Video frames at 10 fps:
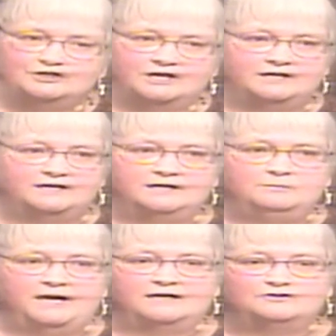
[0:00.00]
not any
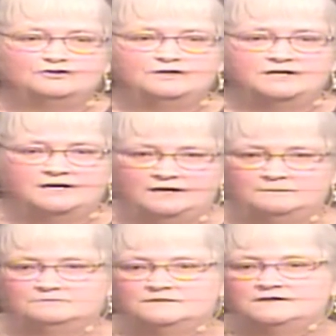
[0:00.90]
pastor that
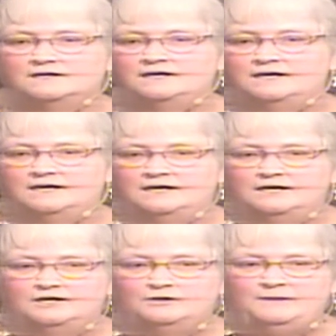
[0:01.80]
comes.
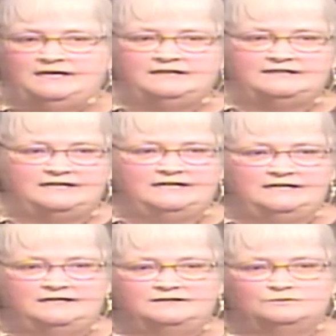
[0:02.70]
The main
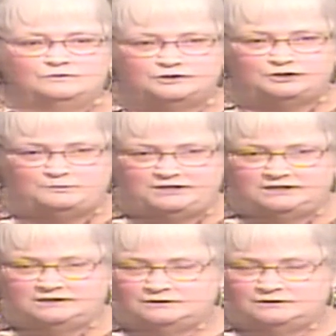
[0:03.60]
thing is worshiping the